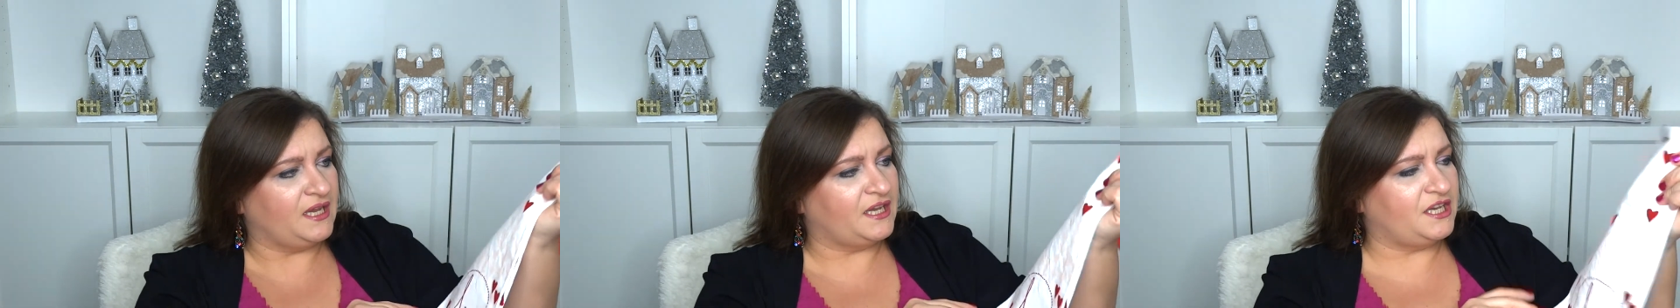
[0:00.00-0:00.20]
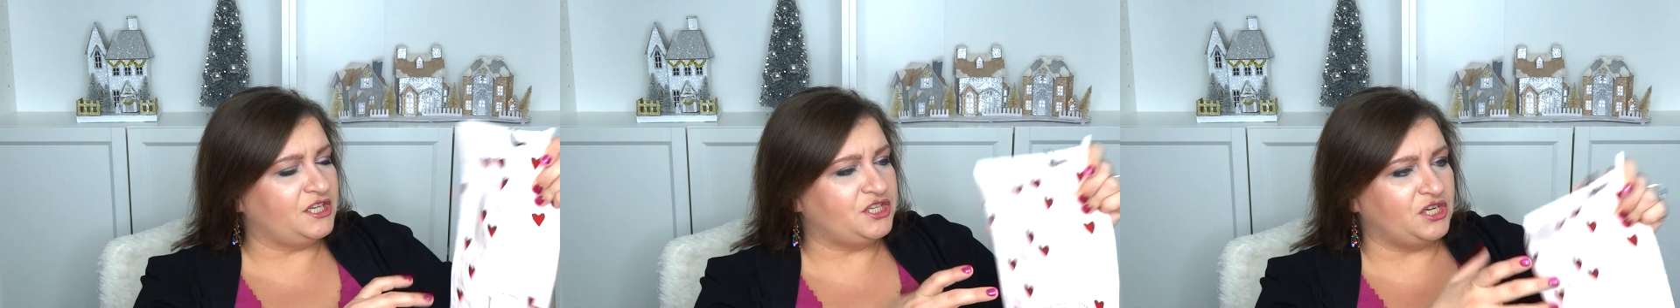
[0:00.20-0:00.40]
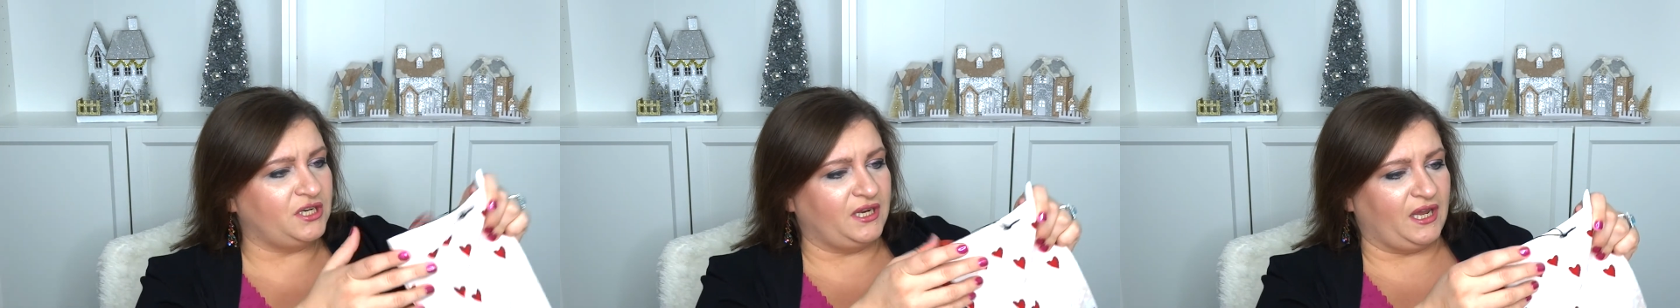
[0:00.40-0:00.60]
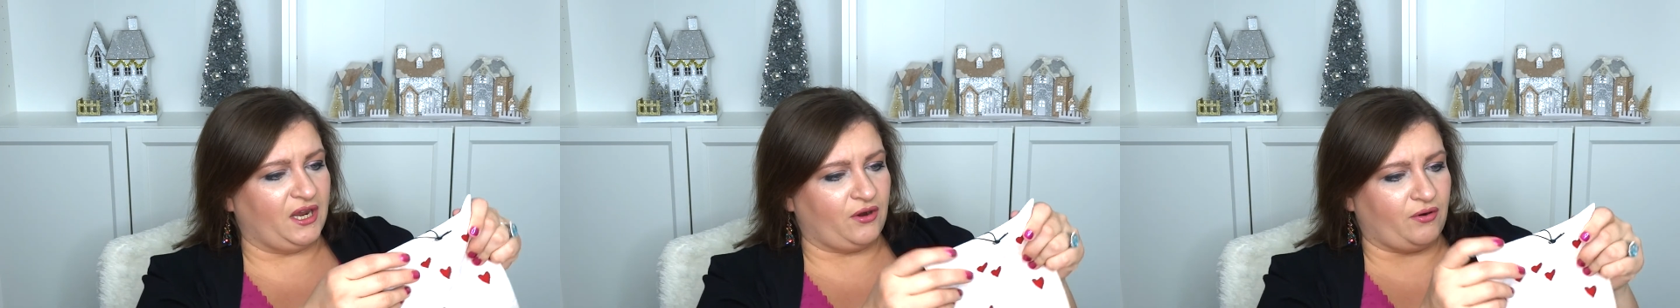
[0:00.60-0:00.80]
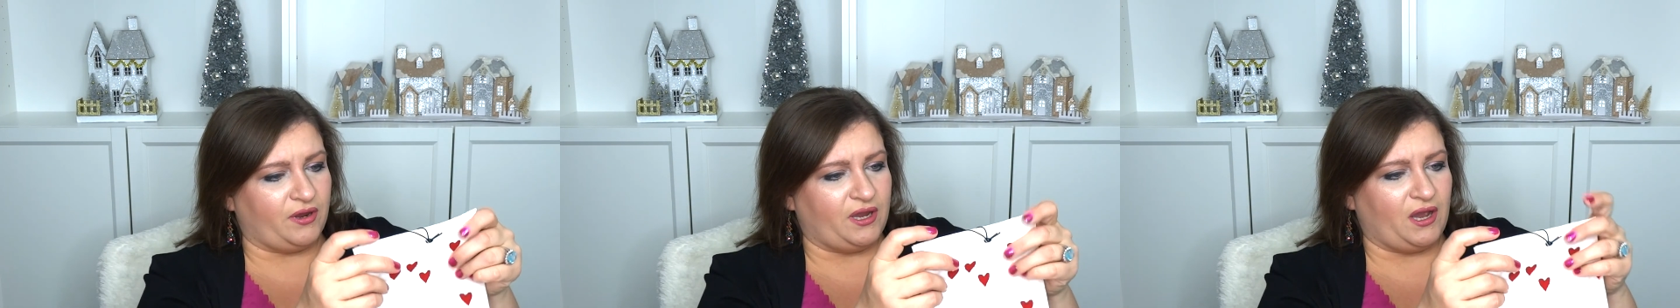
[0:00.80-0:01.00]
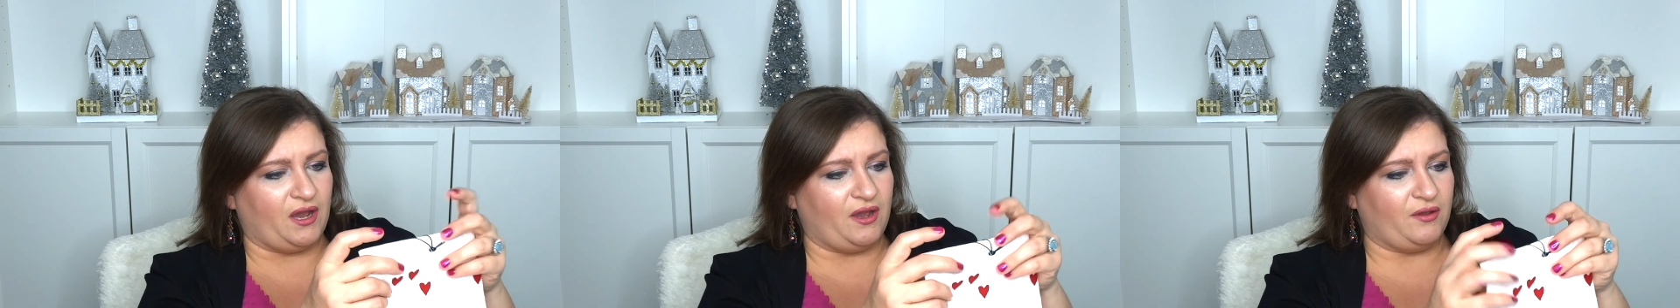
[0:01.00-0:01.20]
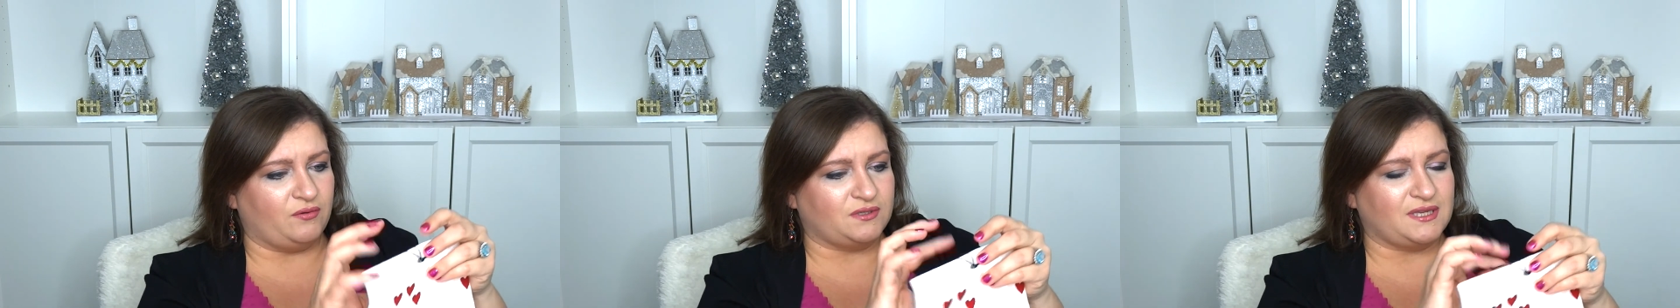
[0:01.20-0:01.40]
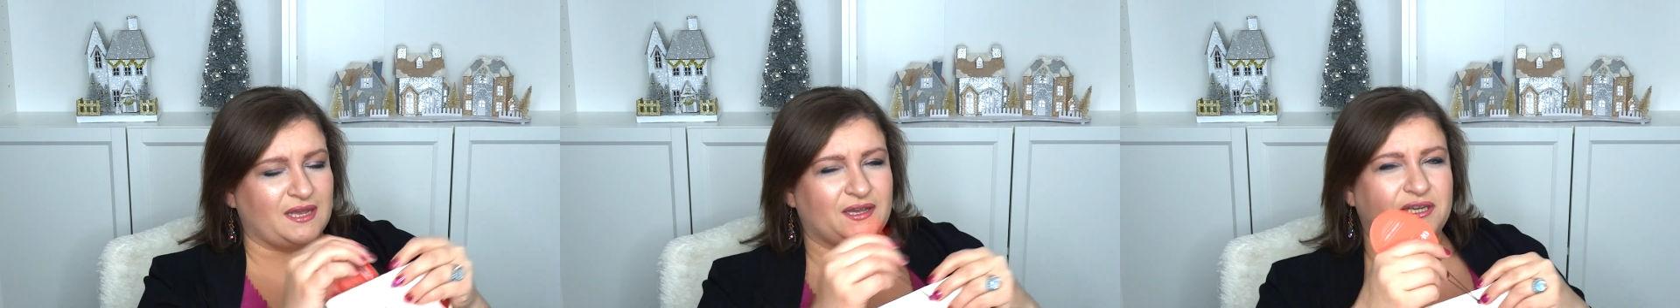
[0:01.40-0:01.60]
kitchen area, it
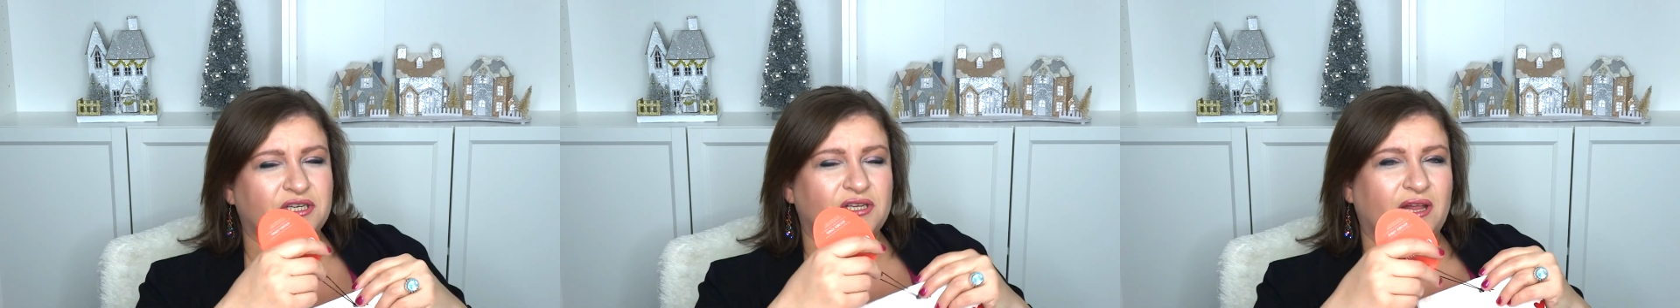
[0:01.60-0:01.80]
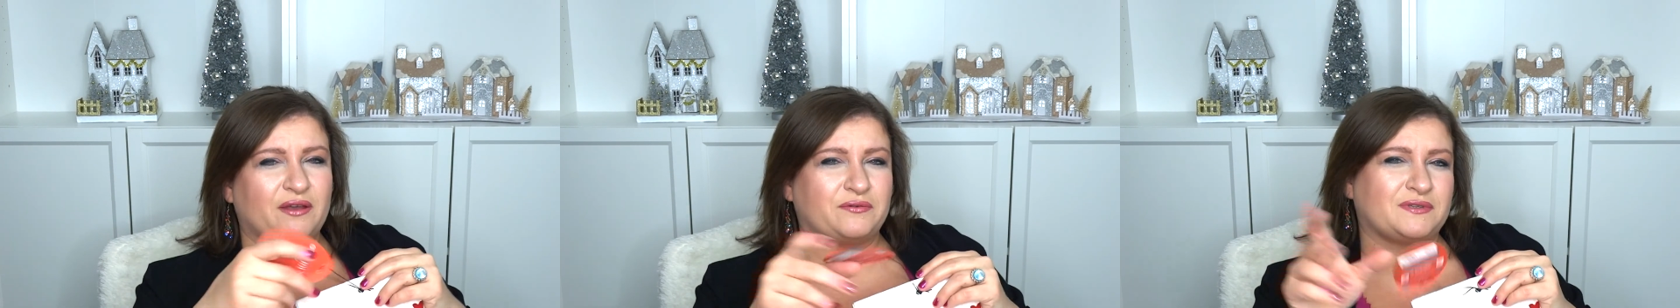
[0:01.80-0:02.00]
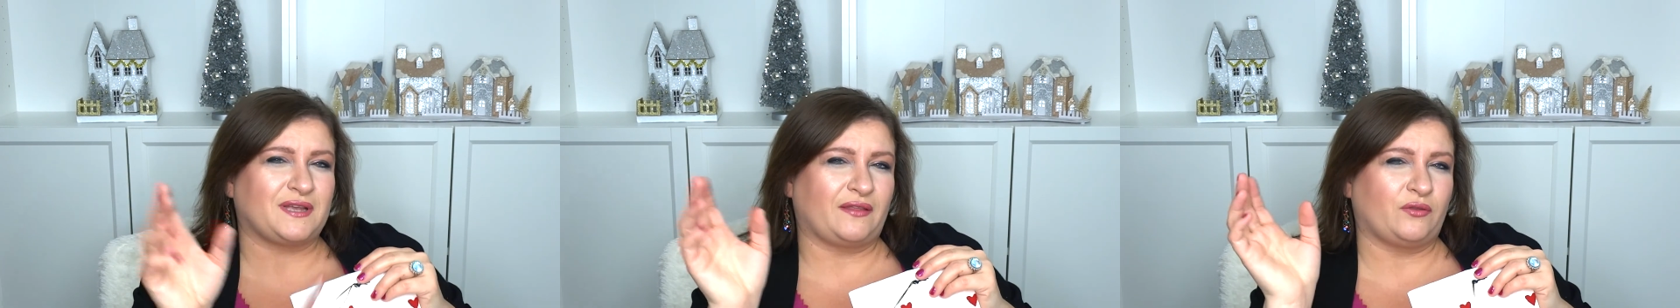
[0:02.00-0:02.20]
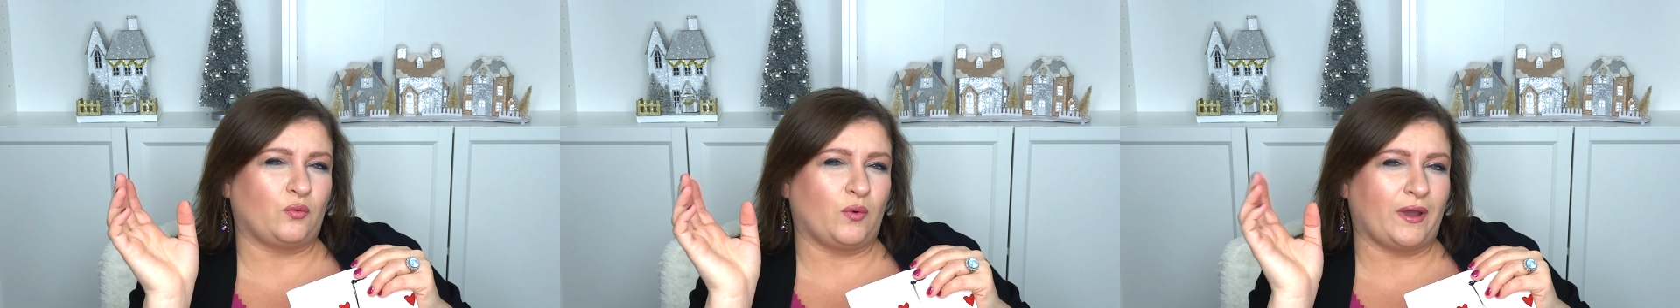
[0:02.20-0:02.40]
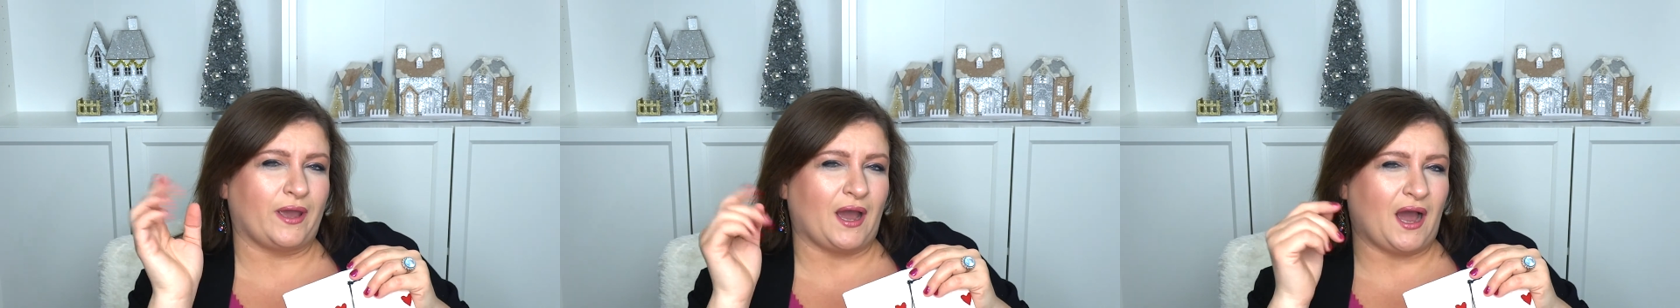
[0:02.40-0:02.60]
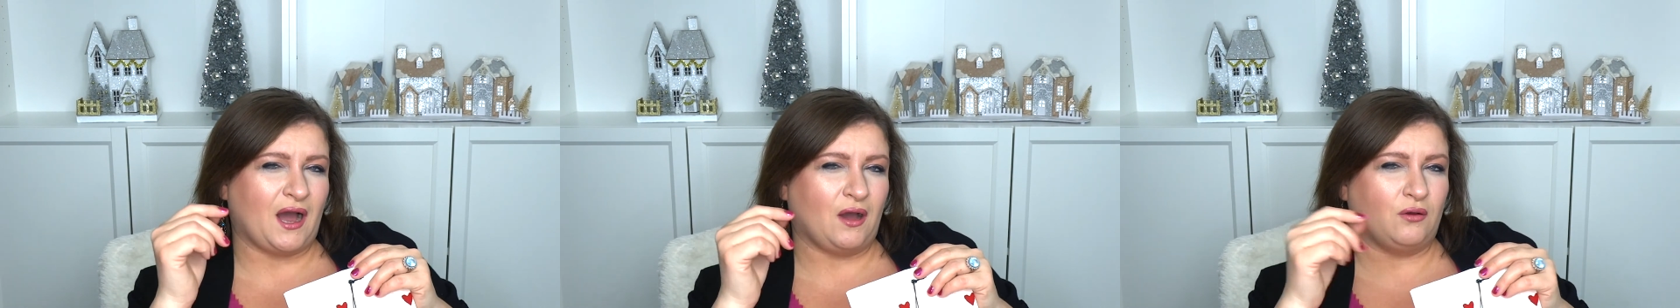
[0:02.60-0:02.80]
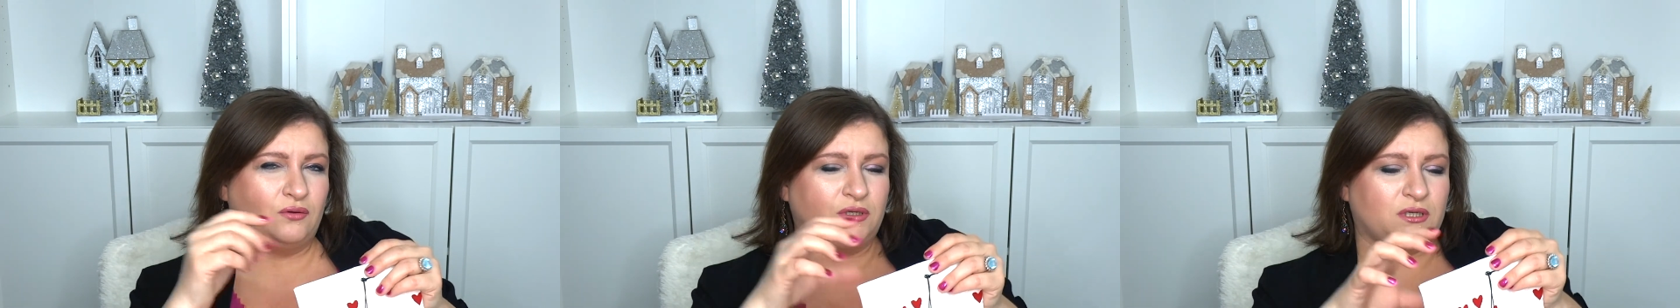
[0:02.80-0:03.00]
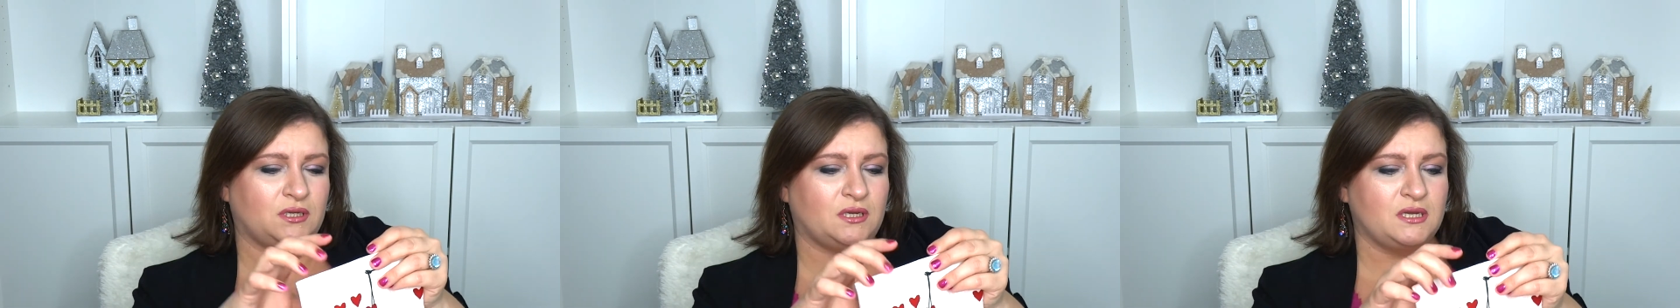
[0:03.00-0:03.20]
was actually, I was on the way
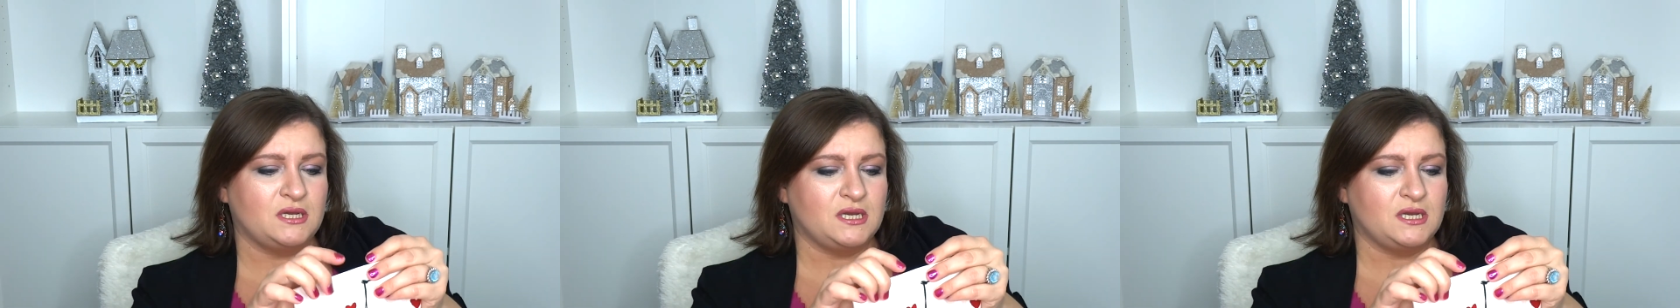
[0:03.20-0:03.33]
out.